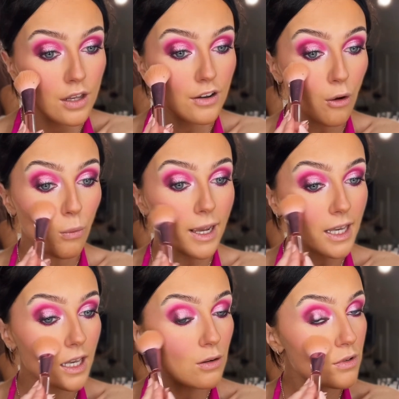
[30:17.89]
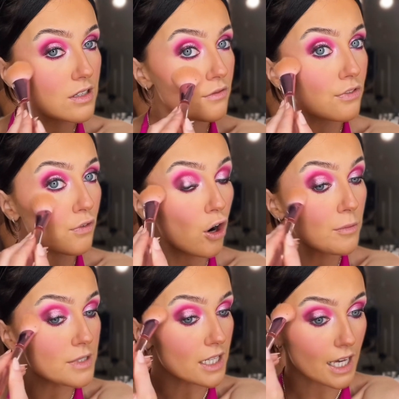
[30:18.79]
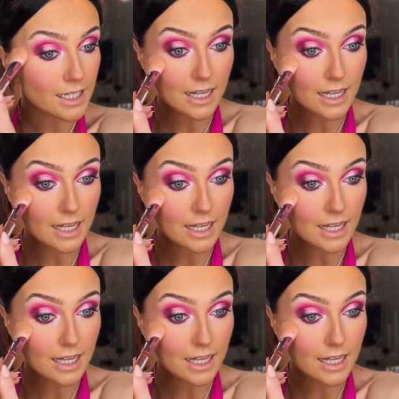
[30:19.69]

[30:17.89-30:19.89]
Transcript: Now, when Gein was informed of this,